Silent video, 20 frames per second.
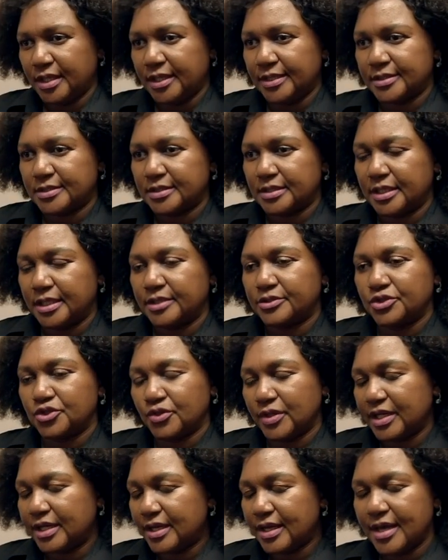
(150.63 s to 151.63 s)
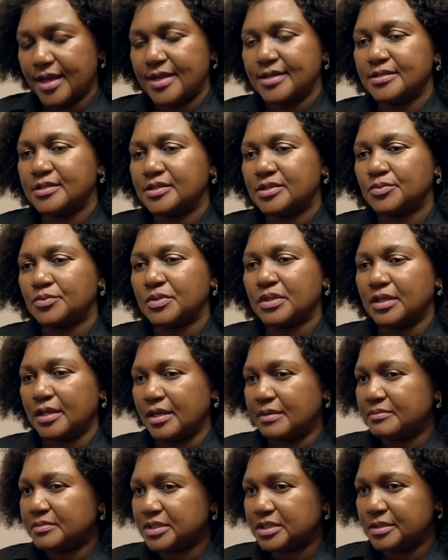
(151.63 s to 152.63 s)
and, and join hands with the
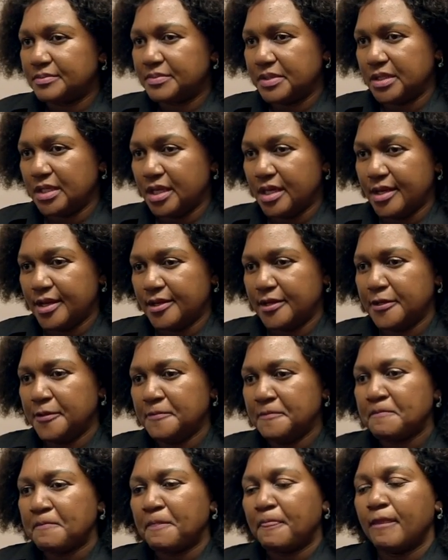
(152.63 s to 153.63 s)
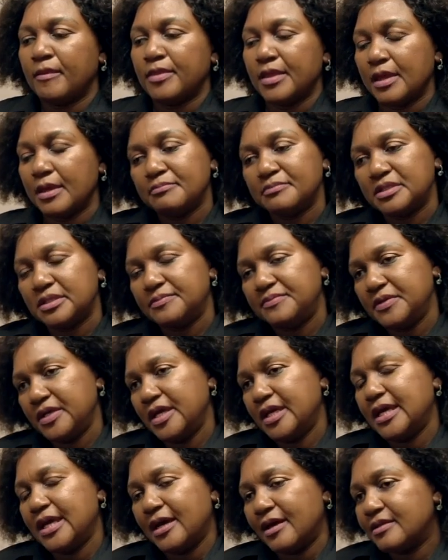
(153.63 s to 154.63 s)
MTPA, the
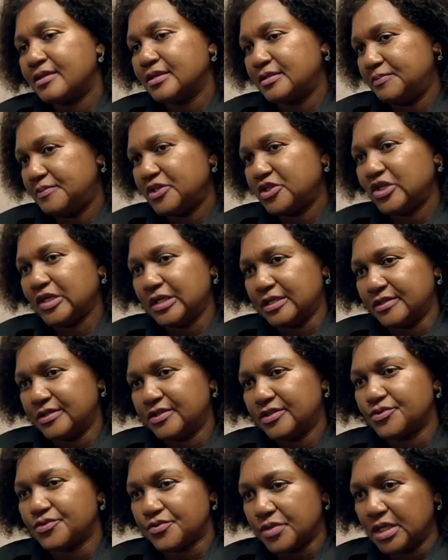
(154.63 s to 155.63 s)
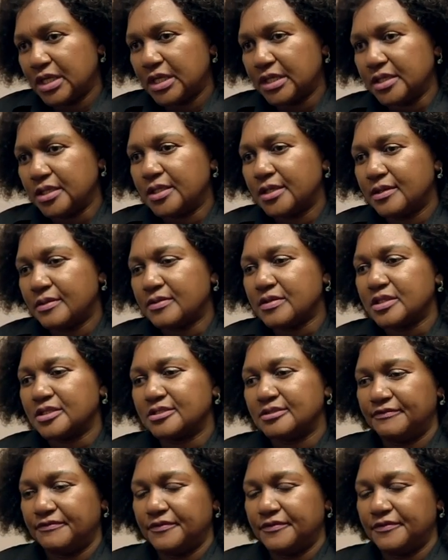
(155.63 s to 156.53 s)
MTPA are the specialists really in this